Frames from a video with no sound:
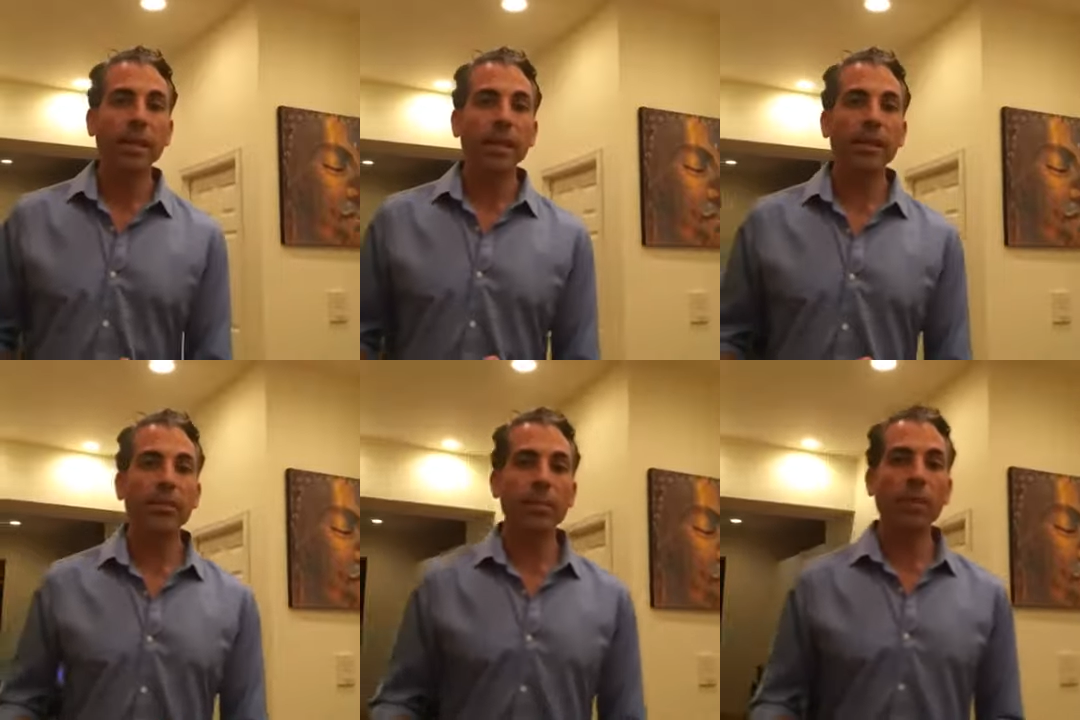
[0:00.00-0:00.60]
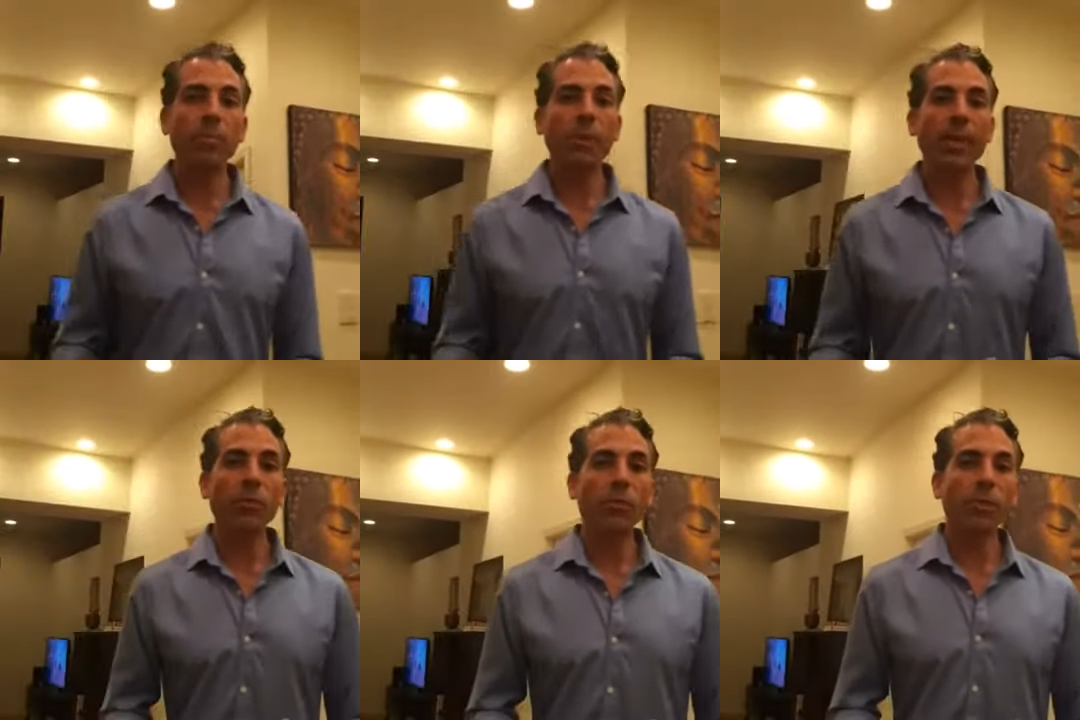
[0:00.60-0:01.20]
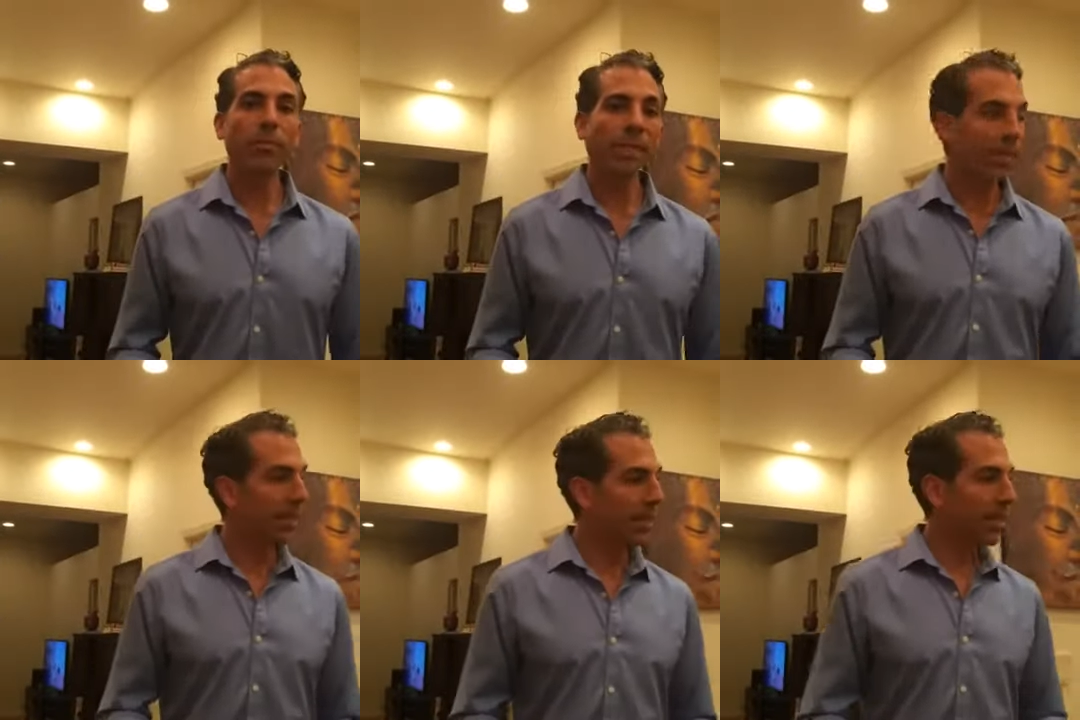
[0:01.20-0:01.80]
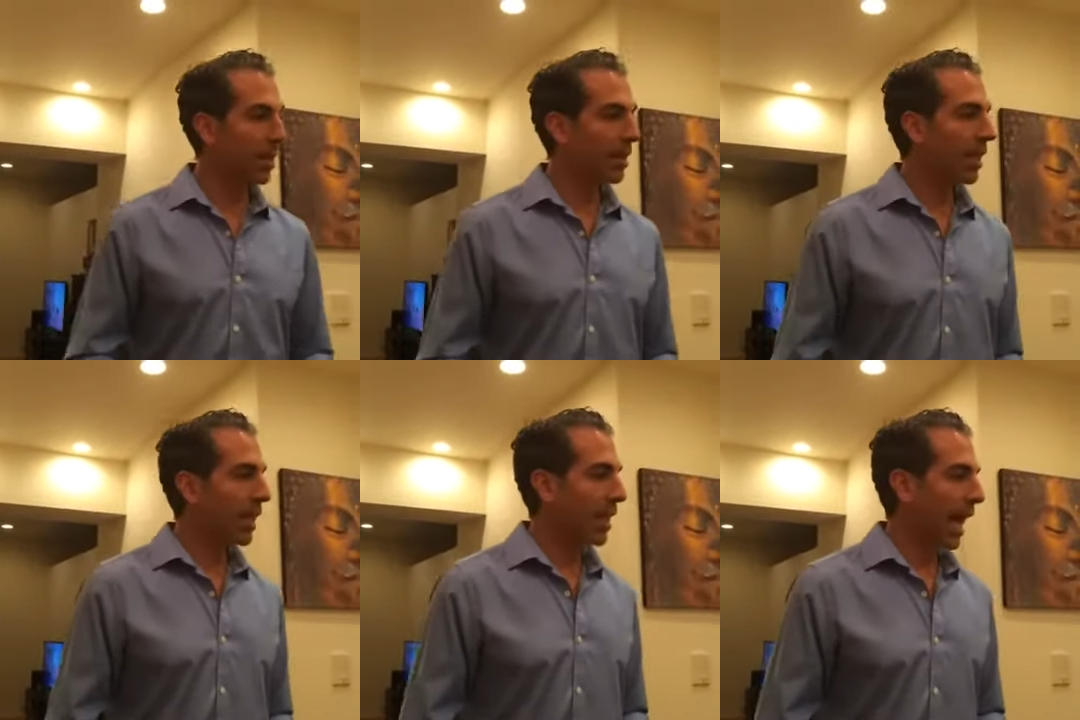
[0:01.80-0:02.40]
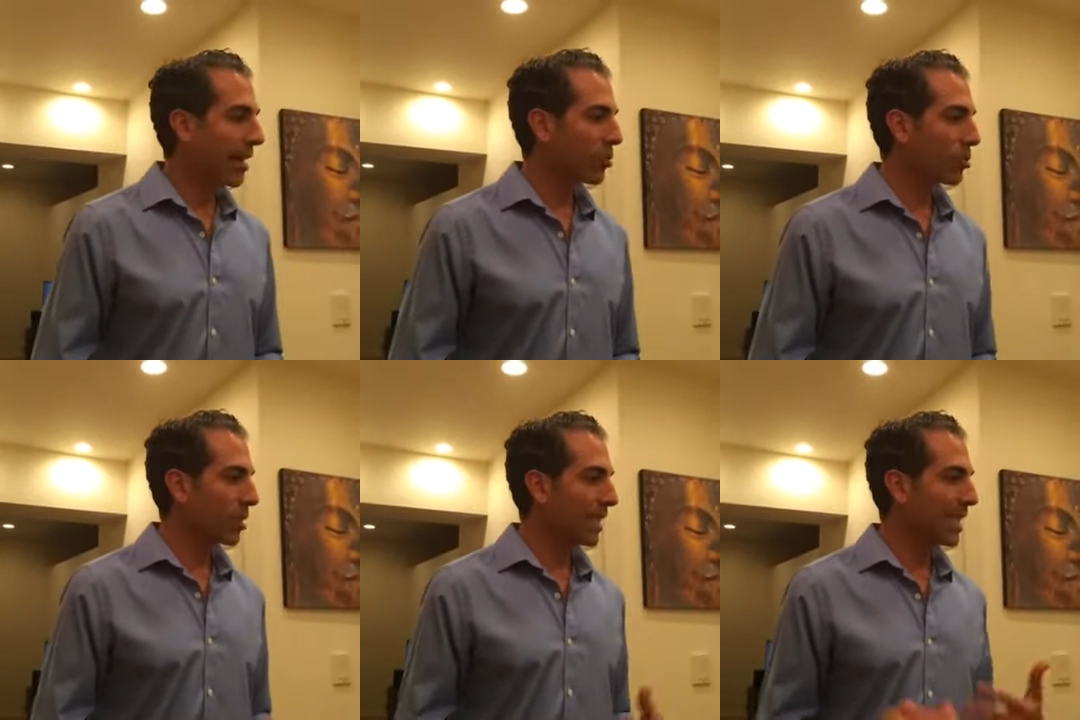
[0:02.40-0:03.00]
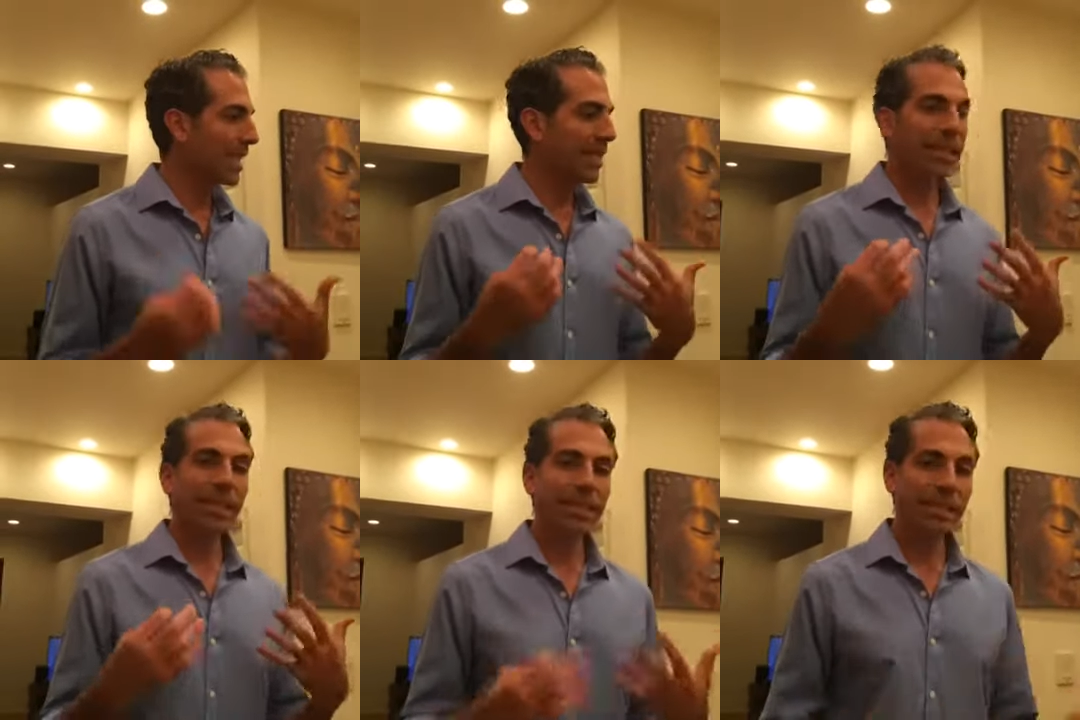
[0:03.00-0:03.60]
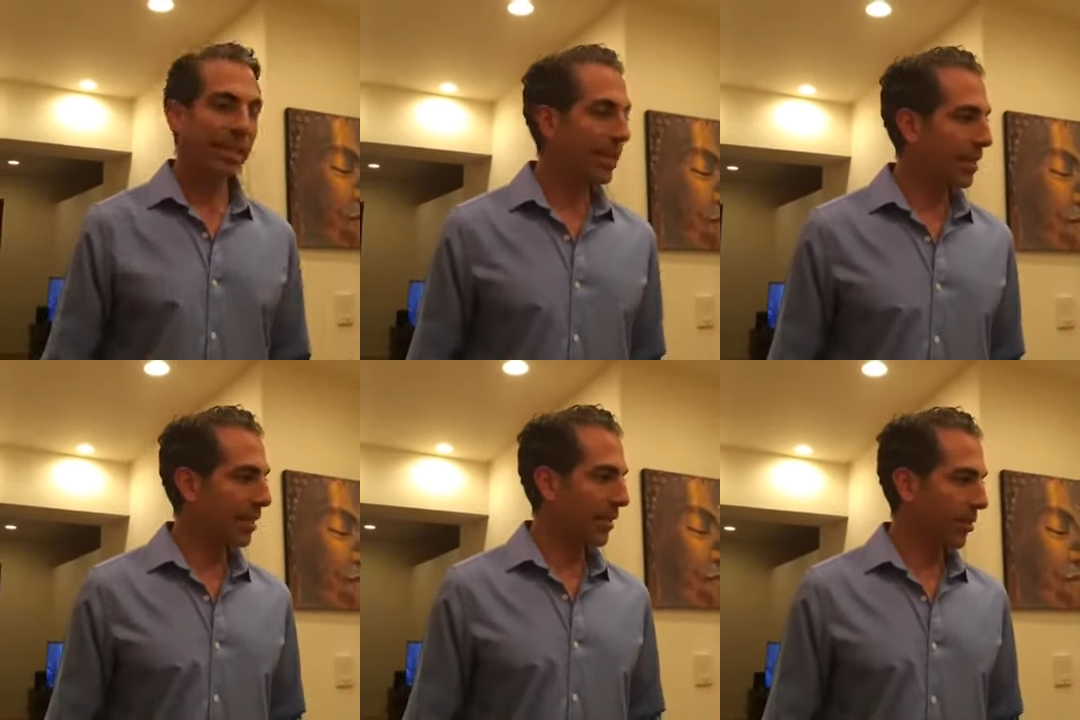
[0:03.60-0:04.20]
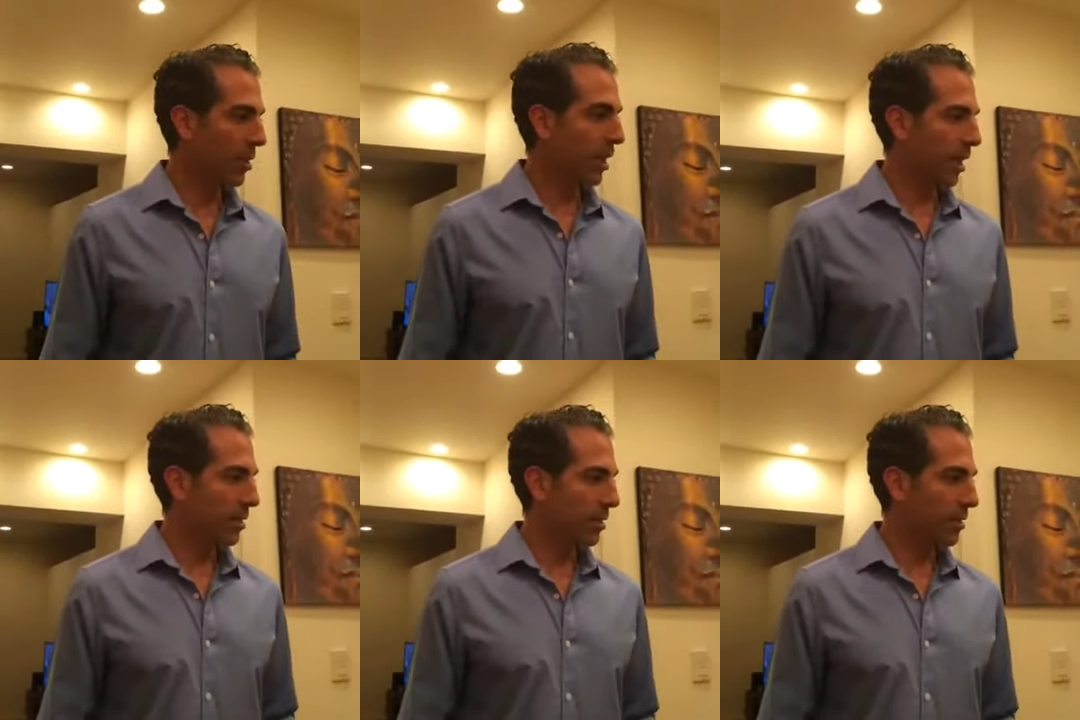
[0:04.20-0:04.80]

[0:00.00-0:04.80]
And the people that were missing it, it actually seeded their gut.